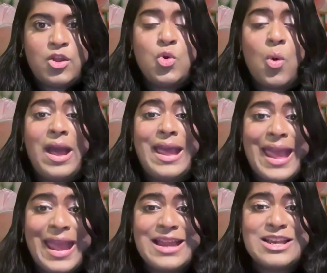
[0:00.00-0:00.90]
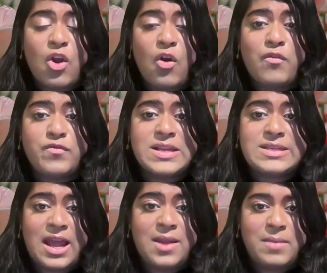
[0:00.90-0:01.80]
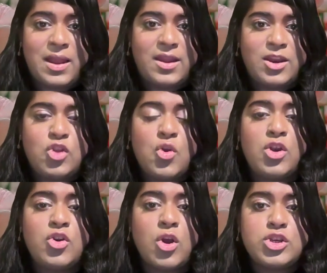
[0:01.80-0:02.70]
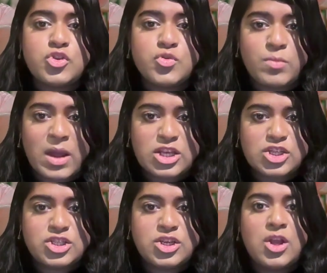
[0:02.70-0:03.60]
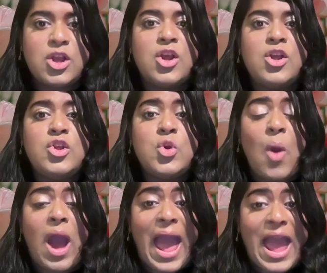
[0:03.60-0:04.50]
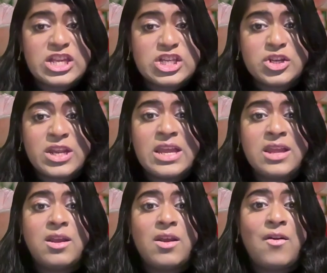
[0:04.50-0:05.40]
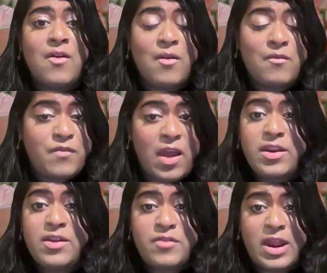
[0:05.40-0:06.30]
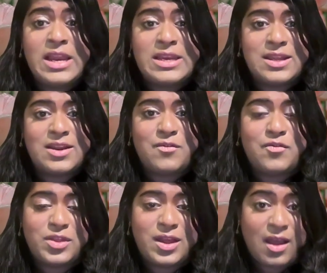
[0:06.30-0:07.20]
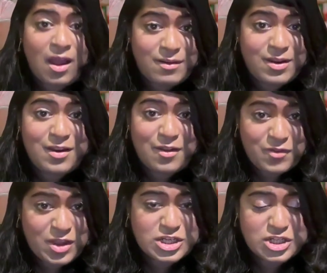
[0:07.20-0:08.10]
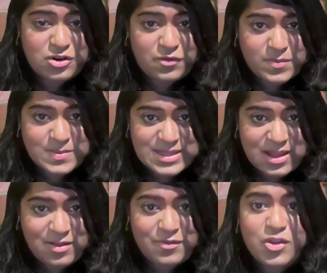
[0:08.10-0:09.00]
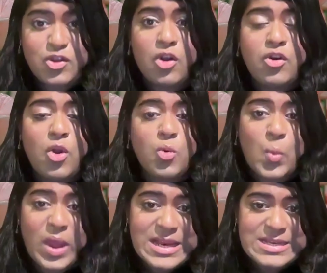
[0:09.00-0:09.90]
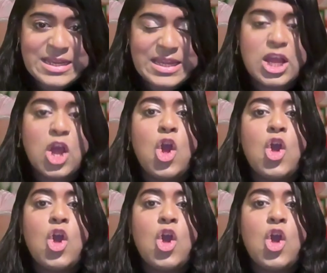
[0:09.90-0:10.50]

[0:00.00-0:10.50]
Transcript: You are ahead of the timeline. You're not too much. You are actually very radiant for the current version of himself. You're not waiting.